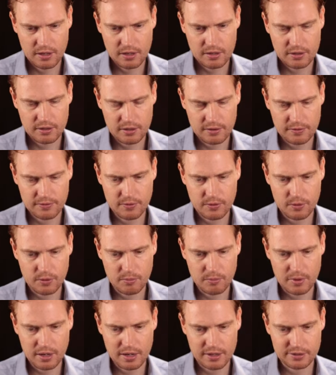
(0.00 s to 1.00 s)
34,
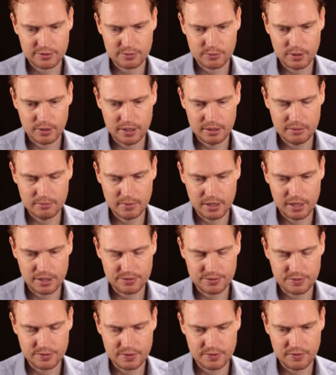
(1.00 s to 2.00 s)
minus 1,
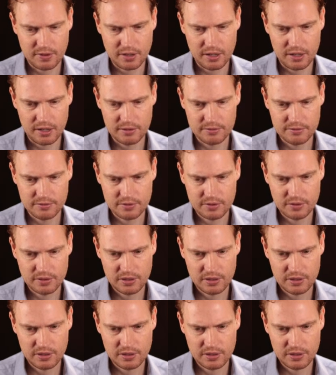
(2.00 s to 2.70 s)
minus 55.